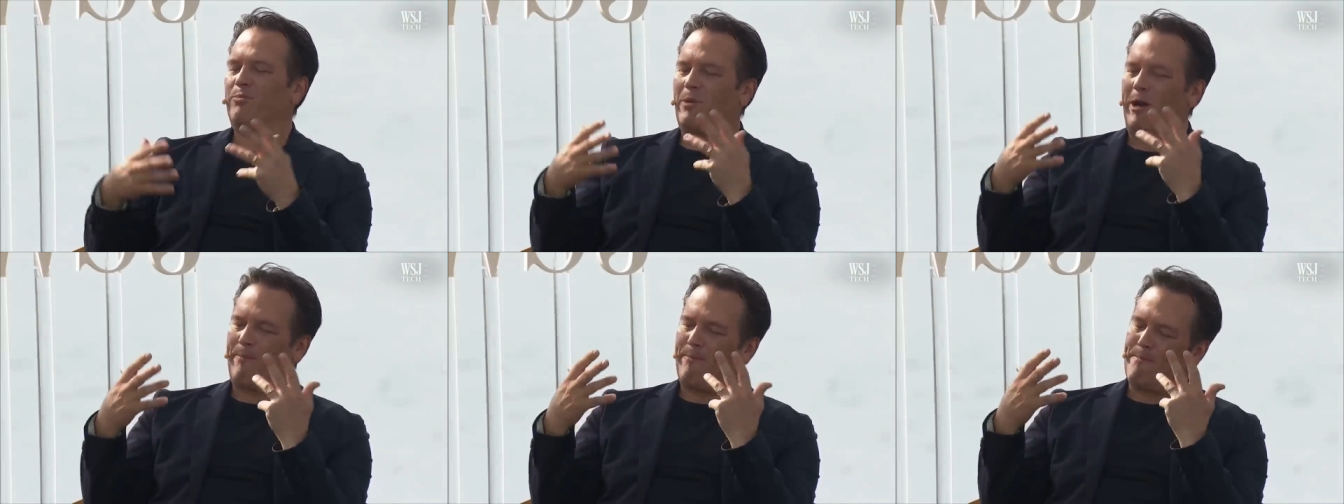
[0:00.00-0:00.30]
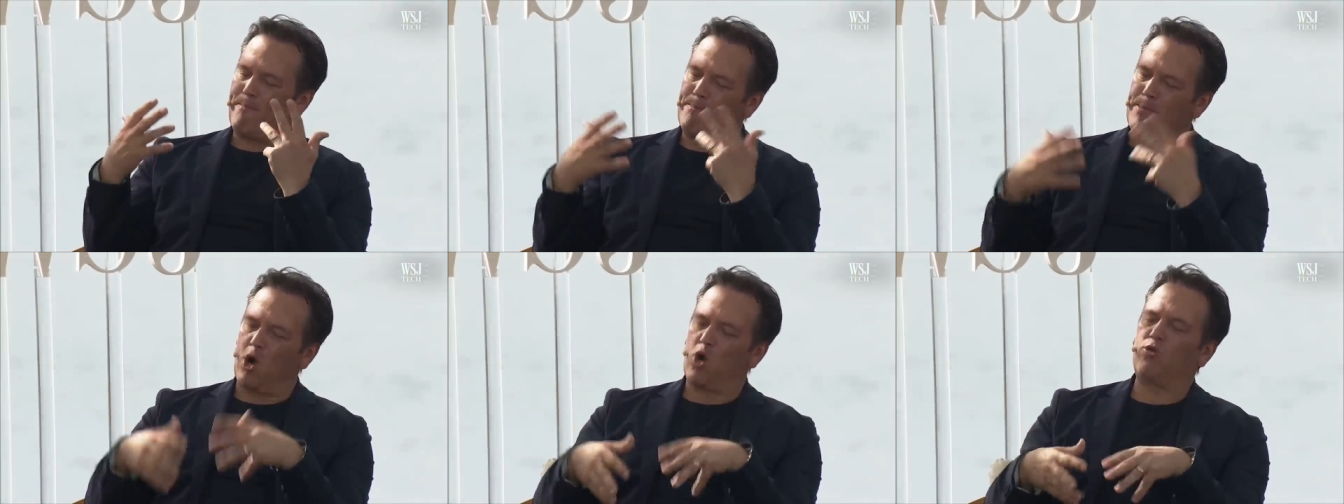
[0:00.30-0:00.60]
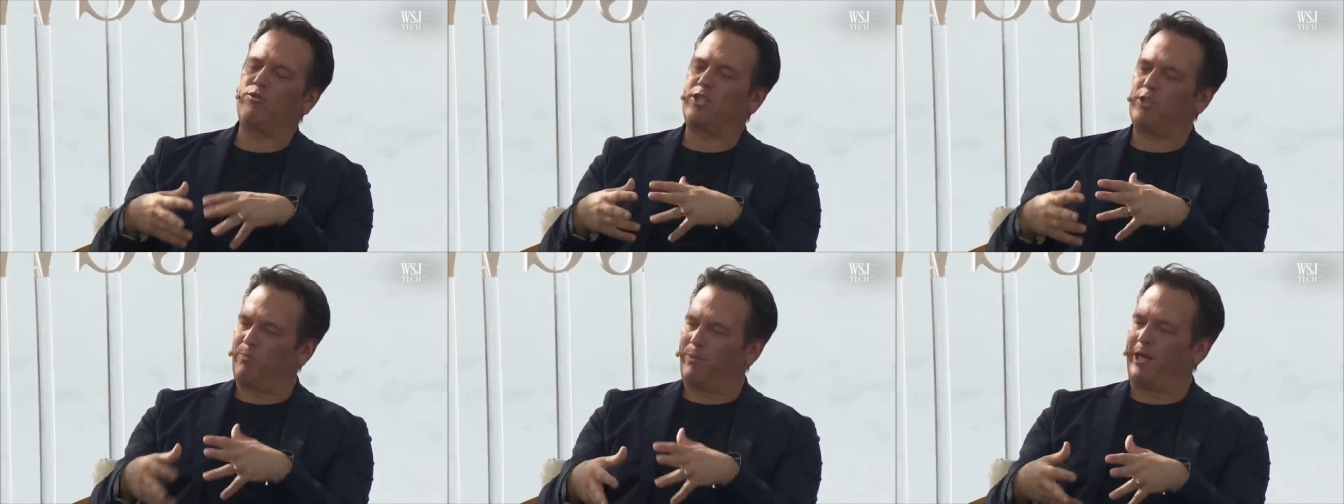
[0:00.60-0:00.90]
but
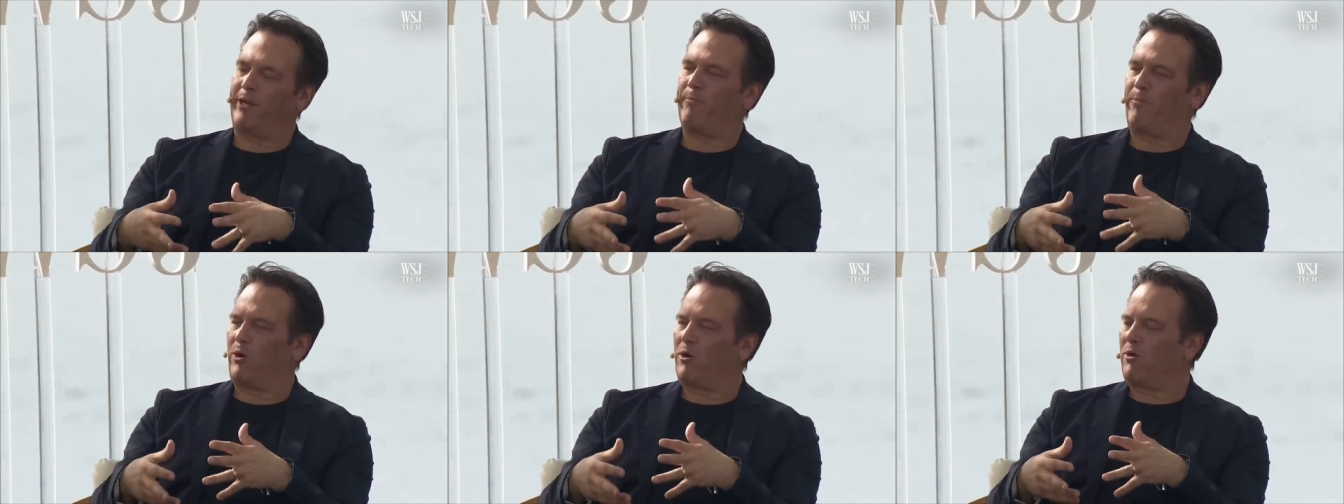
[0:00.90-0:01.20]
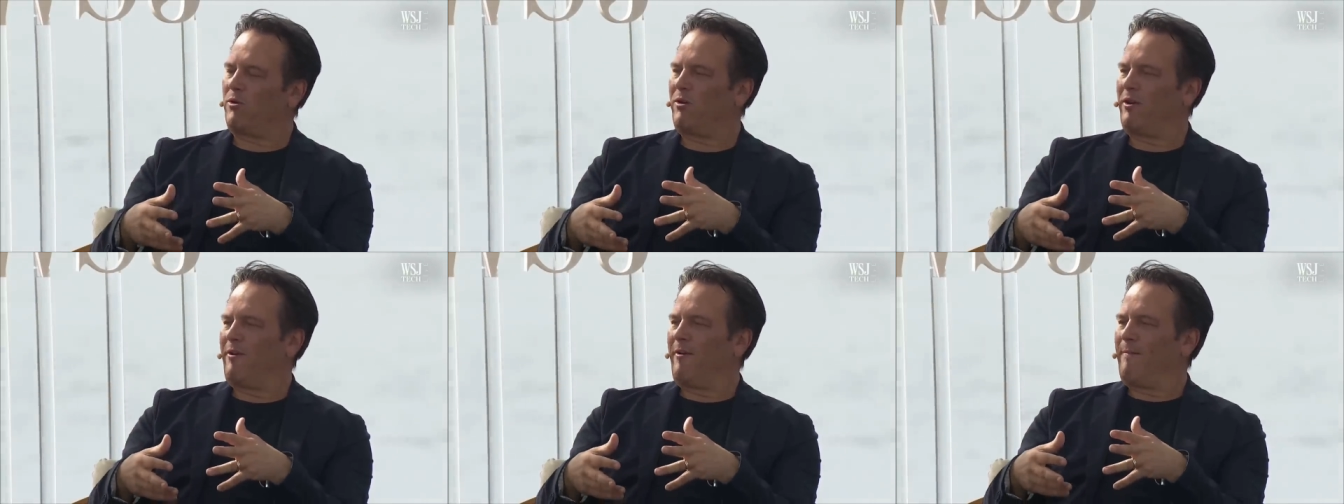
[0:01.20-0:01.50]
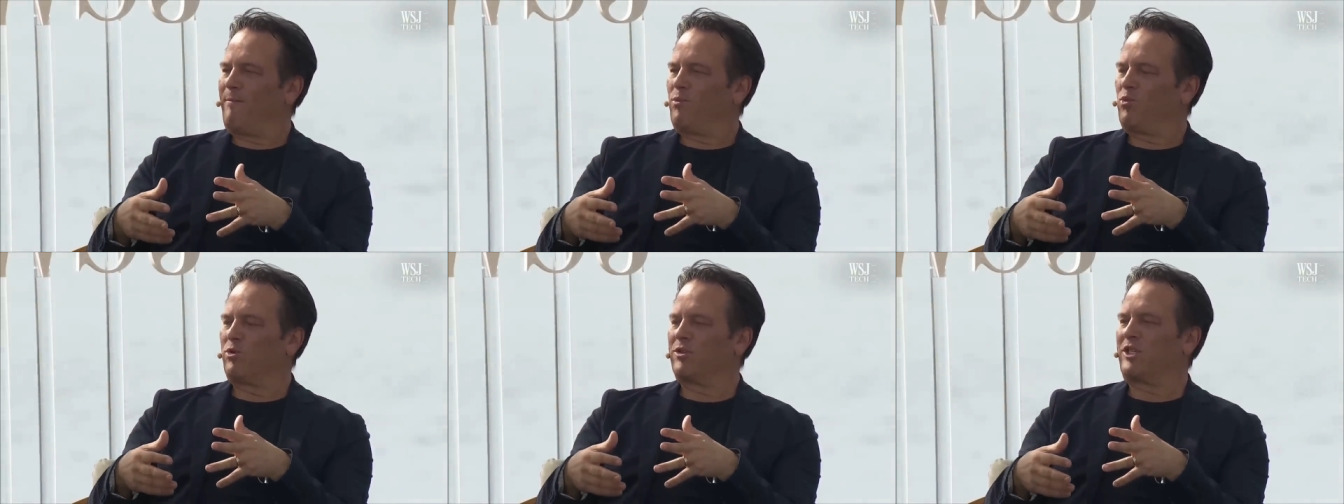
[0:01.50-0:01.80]
most people
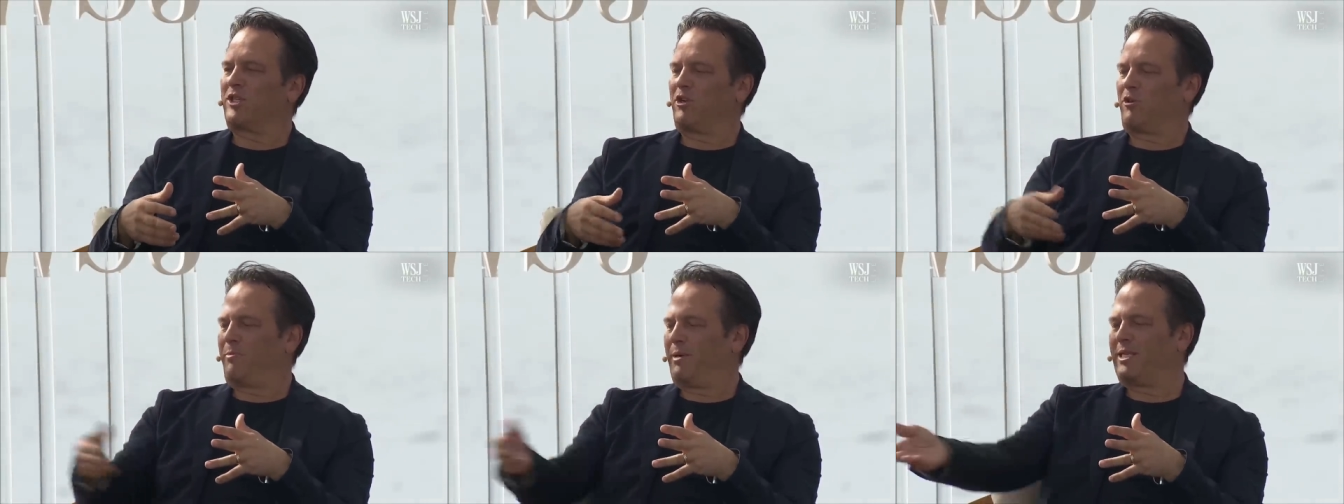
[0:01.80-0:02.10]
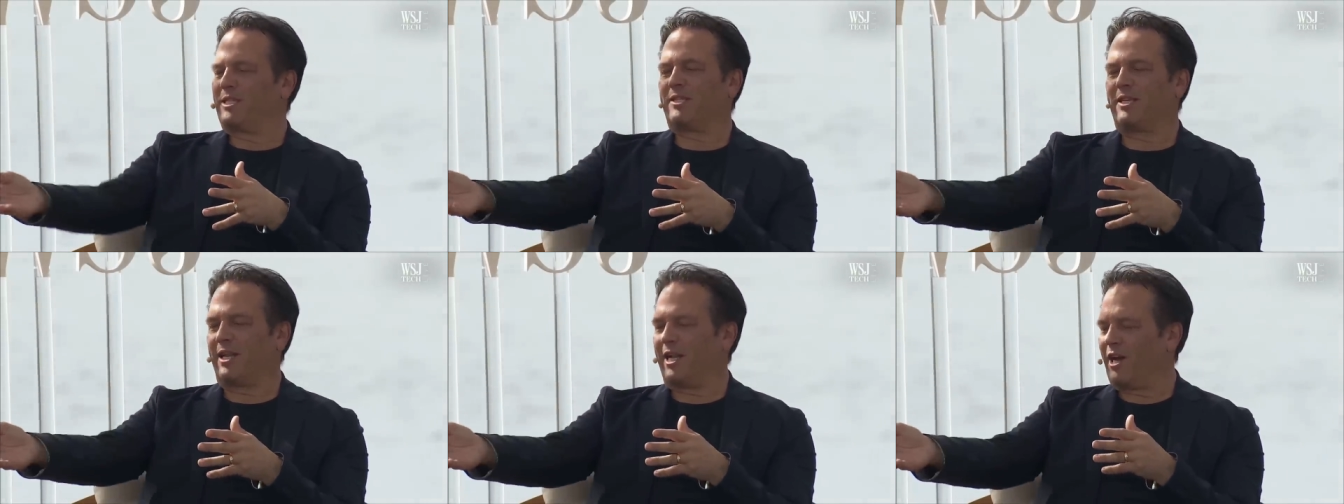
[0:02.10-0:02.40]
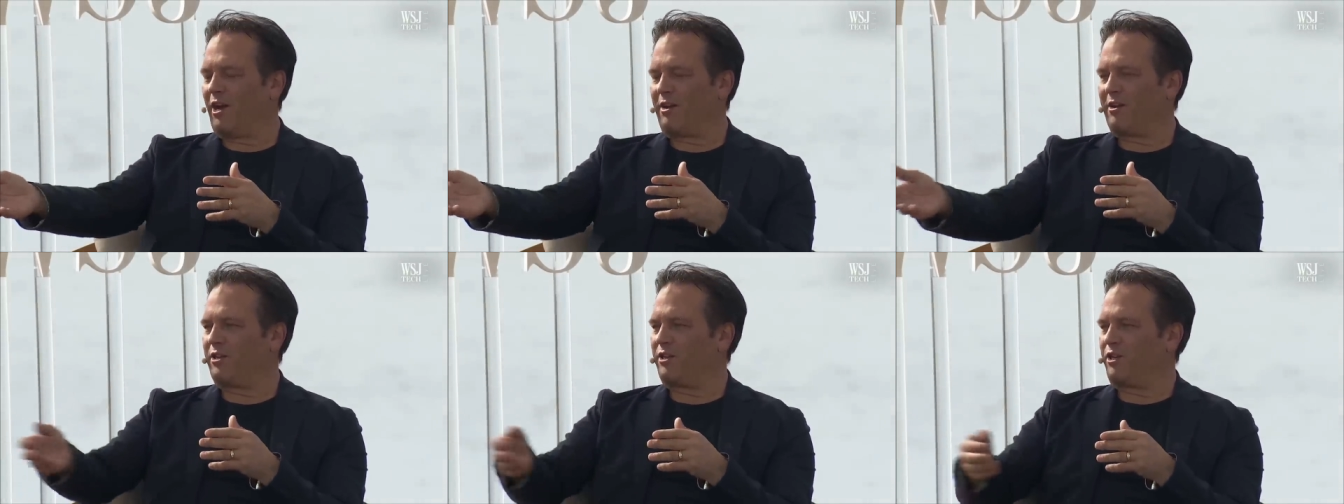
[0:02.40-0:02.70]
will still be sitting on a